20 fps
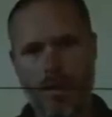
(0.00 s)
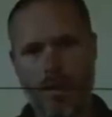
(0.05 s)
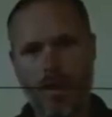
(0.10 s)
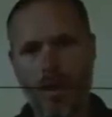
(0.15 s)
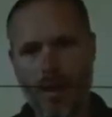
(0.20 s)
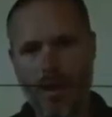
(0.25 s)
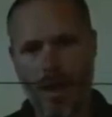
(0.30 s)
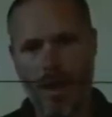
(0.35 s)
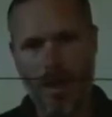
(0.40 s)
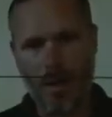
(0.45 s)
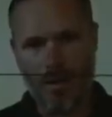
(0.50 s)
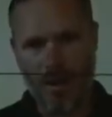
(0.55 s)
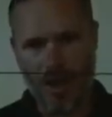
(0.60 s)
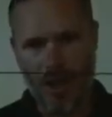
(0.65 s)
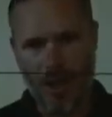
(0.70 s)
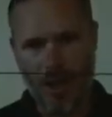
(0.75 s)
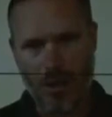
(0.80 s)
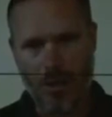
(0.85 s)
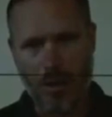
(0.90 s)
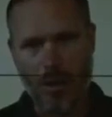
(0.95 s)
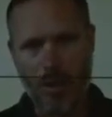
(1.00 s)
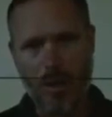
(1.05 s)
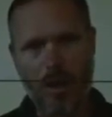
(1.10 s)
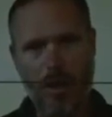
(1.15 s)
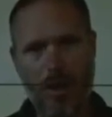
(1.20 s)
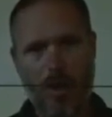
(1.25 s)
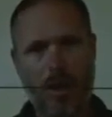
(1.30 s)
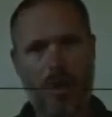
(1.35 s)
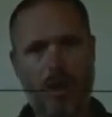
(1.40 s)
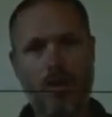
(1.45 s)
standard deviation
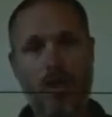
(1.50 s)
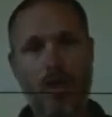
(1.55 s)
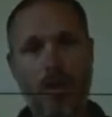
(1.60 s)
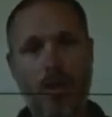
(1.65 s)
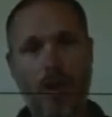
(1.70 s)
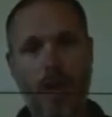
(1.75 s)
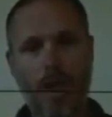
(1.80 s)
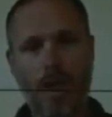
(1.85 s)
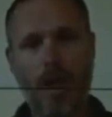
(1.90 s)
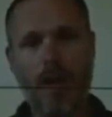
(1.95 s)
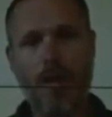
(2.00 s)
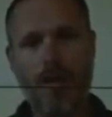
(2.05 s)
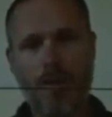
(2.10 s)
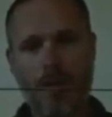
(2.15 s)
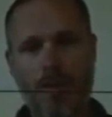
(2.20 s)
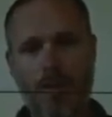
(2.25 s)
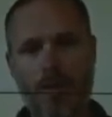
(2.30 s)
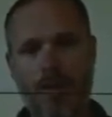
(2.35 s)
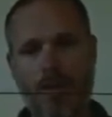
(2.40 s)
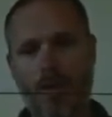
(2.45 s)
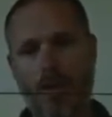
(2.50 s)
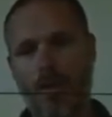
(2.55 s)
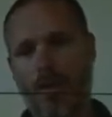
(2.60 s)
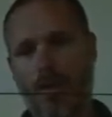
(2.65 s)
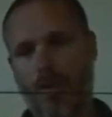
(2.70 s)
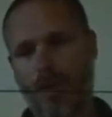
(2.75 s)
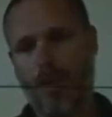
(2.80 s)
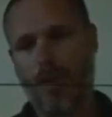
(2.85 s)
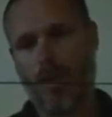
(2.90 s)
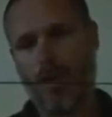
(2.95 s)
during
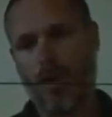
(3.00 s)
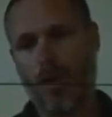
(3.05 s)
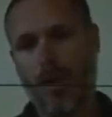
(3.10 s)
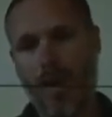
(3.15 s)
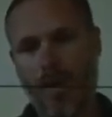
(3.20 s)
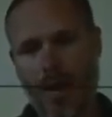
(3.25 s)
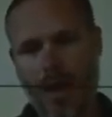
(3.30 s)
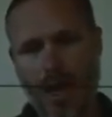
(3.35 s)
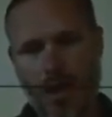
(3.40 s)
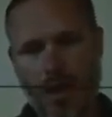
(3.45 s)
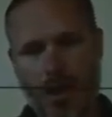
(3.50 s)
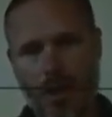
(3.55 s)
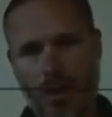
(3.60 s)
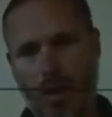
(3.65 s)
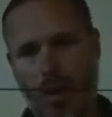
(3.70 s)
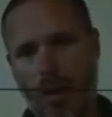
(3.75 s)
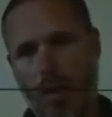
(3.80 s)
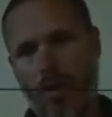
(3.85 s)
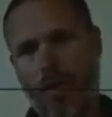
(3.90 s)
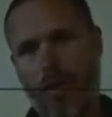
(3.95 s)
the navigation of